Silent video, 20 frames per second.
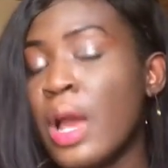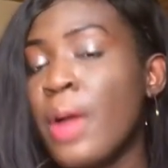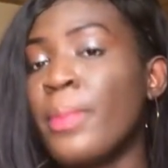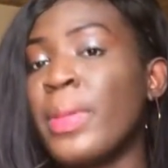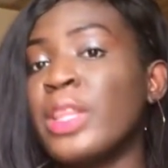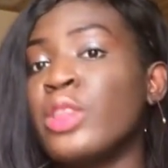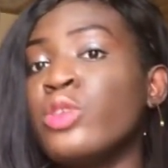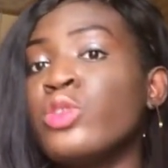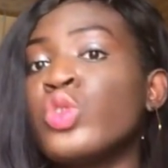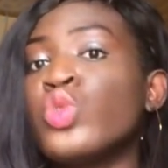
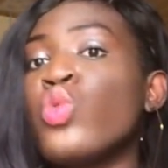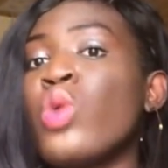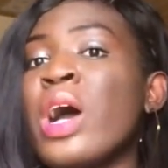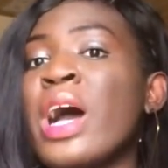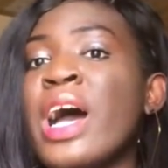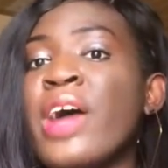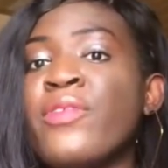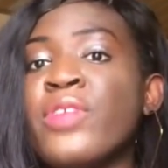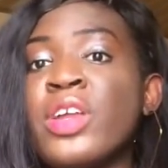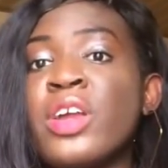but those who are
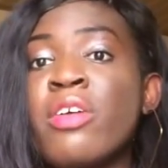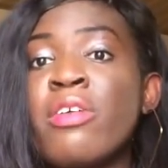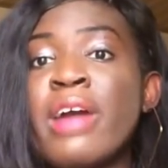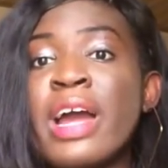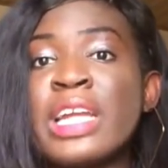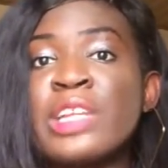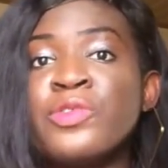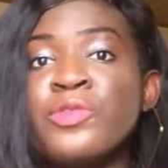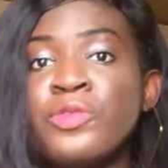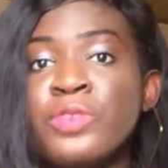having
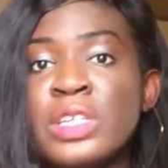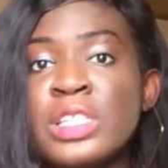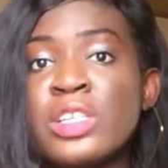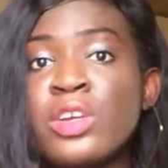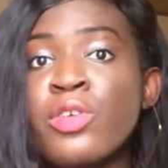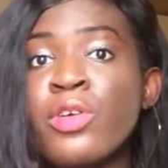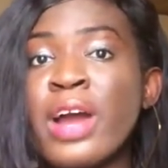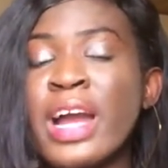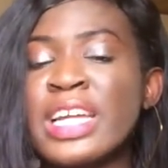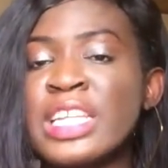cracked feet,
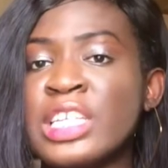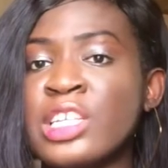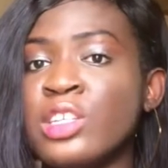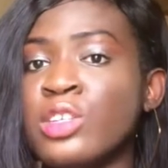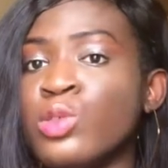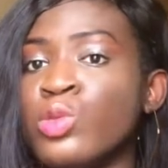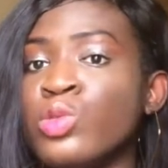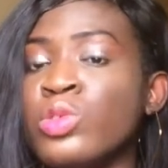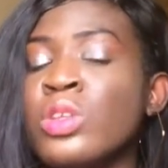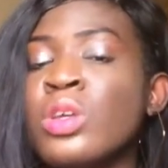cracked
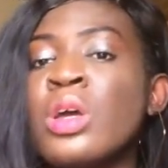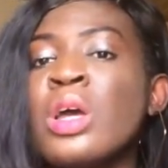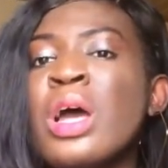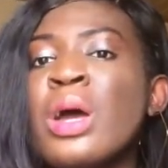heels,